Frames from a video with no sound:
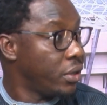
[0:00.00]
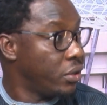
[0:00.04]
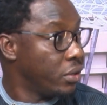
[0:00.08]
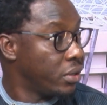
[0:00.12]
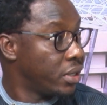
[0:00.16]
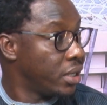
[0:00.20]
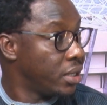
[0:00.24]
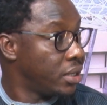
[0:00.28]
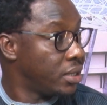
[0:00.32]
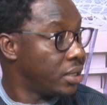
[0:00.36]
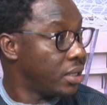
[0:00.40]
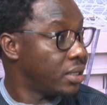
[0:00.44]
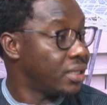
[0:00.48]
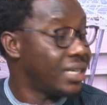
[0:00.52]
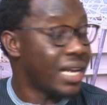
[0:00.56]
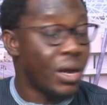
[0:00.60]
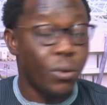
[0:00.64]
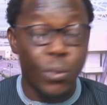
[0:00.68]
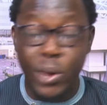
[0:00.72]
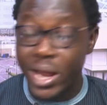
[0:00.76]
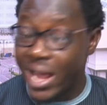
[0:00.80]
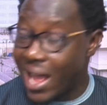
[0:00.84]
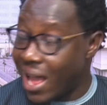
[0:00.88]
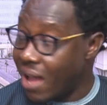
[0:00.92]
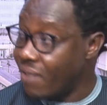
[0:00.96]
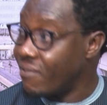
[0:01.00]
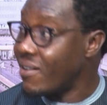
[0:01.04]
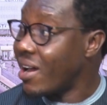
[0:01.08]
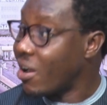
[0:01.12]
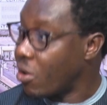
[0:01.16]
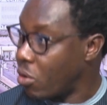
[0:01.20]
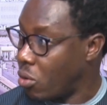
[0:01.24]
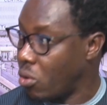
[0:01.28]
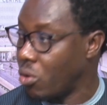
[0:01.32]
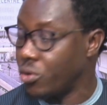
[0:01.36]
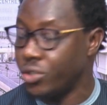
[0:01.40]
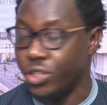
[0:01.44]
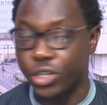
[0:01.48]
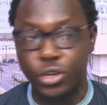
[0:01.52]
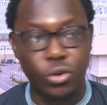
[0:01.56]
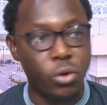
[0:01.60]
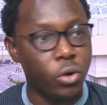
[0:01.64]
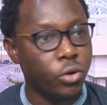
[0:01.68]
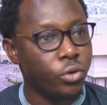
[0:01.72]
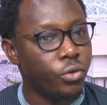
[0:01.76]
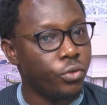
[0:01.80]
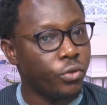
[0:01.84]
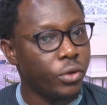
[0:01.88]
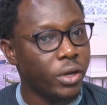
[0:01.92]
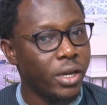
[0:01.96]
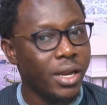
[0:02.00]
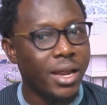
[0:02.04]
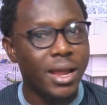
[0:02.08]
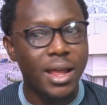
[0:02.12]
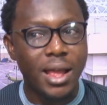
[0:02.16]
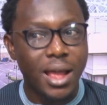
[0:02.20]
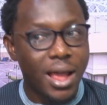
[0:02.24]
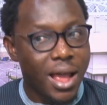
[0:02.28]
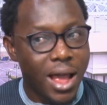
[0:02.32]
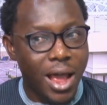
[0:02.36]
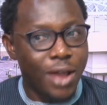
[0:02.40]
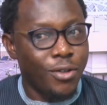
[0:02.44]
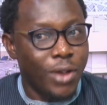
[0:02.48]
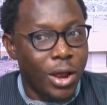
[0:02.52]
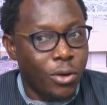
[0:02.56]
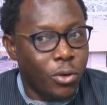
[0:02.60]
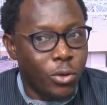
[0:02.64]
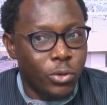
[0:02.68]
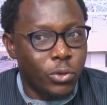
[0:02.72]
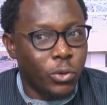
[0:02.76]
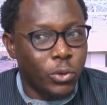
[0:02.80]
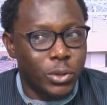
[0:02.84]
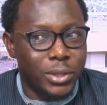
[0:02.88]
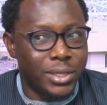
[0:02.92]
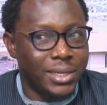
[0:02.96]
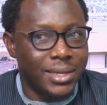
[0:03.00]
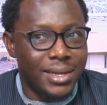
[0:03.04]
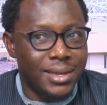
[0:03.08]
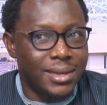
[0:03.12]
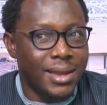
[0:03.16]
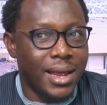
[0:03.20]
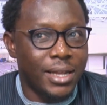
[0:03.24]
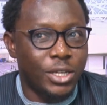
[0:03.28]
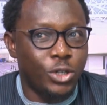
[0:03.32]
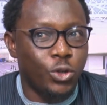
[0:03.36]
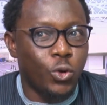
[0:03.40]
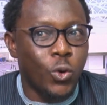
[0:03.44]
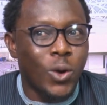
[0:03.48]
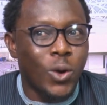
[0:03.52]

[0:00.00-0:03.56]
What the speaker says: education that we have across the country. And you're going to see that you